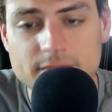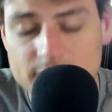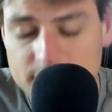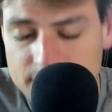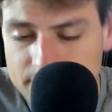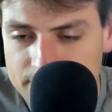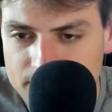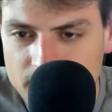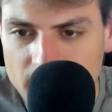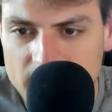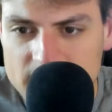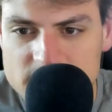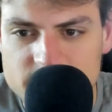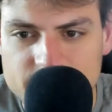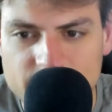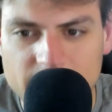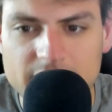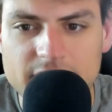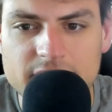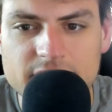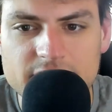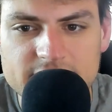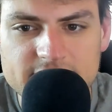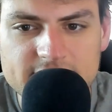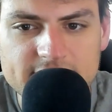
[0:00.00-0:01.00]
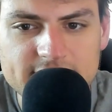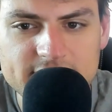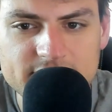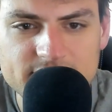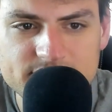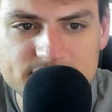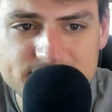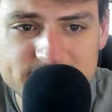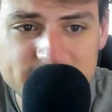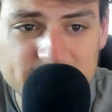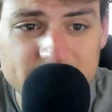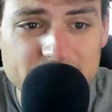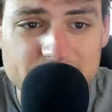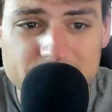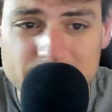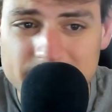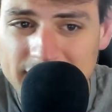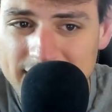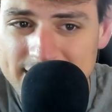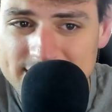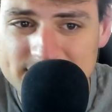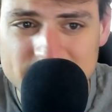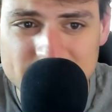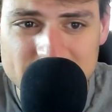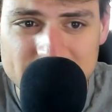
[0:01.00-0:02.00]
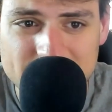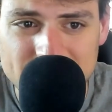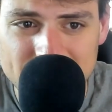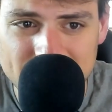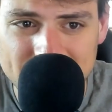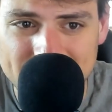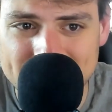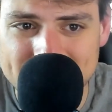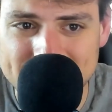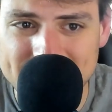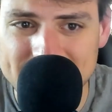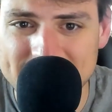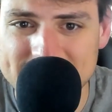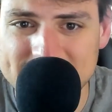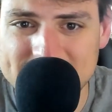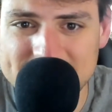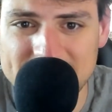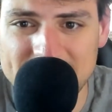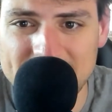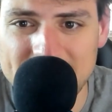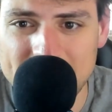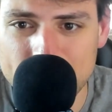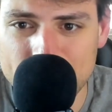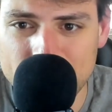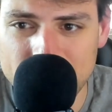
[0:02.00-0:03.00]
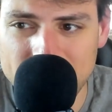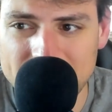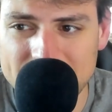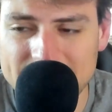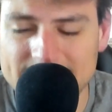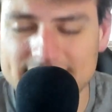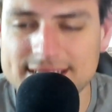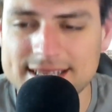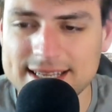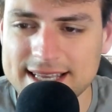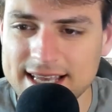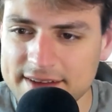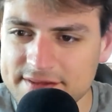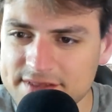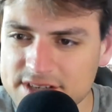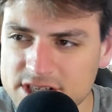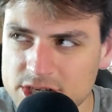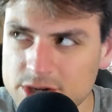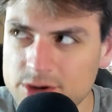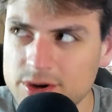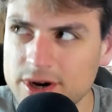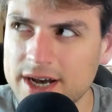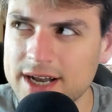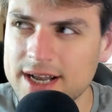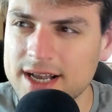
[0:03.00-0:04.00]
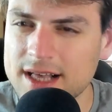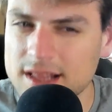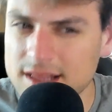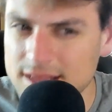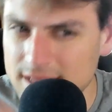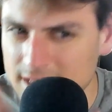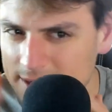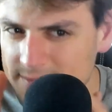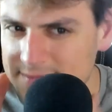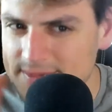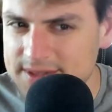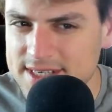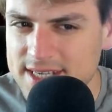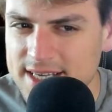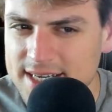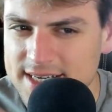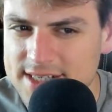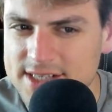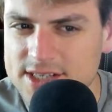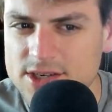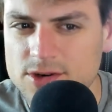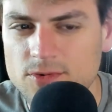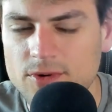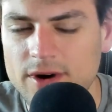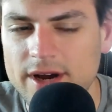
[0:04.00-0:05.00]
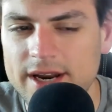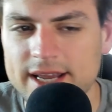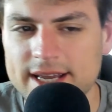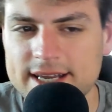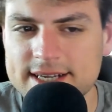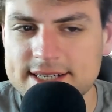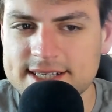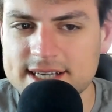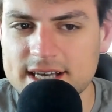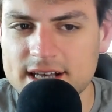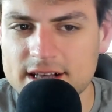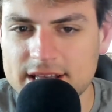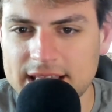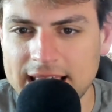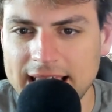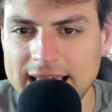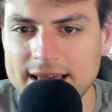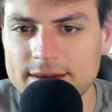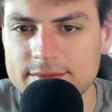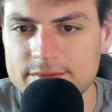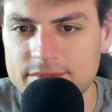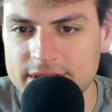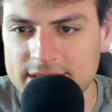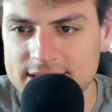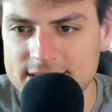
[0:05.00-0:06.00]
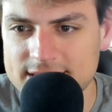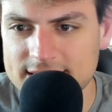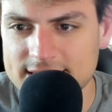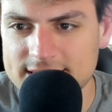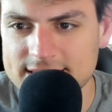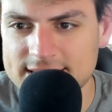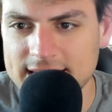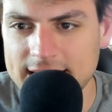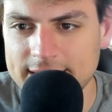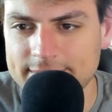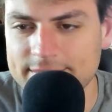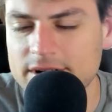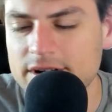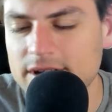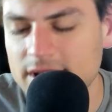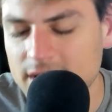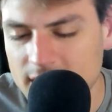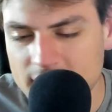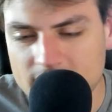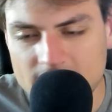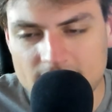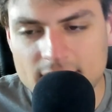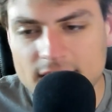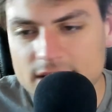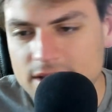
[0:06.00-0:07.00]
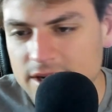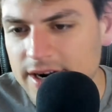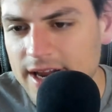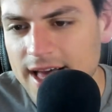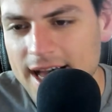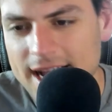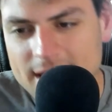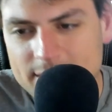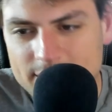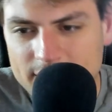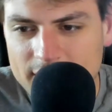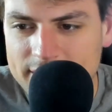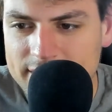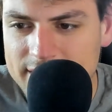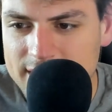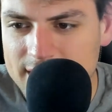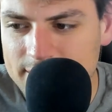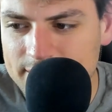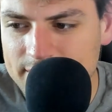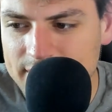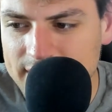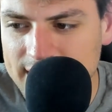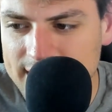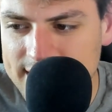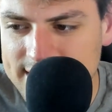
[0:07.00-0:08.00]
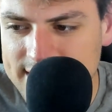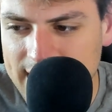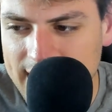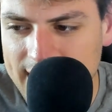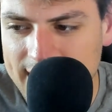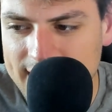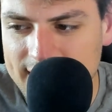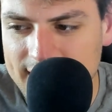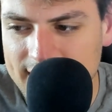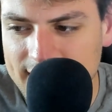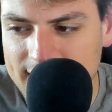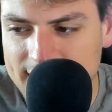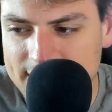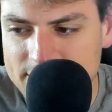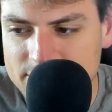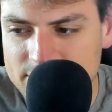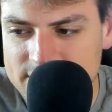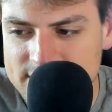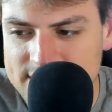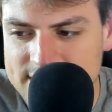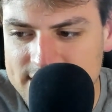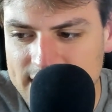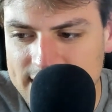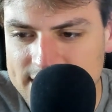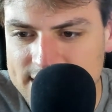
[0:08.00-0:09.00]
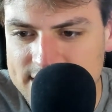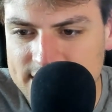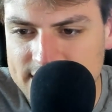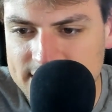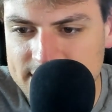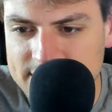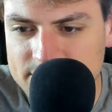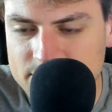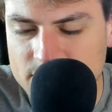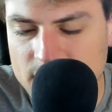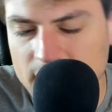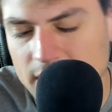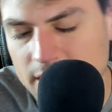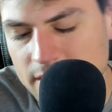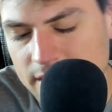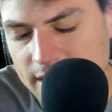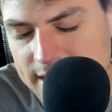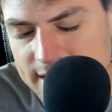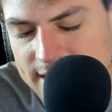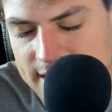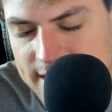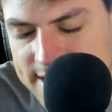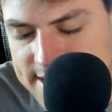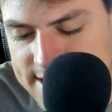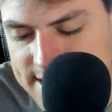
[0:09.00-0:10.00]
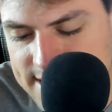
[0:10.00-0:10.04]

much better yields than you guys are getting on desktop, and it gives you a glimpse into what Intel can bring to the table. They're not going to be able to compete head-on with Zen two. Well, at least